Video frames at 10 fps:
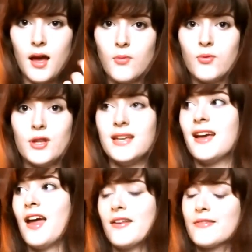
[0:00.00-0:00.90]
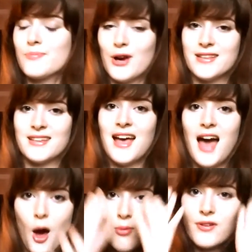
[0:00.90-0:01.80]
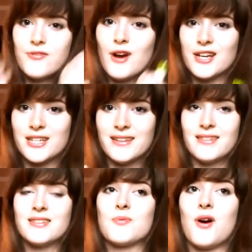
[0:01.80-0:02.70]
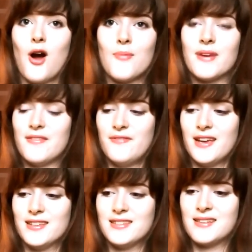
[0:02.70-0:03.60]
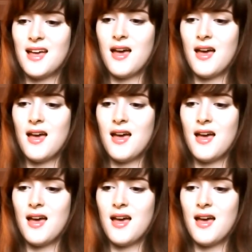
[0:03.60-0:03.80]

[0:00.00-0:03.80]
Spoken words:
I really can't express how refreshing these were on my face.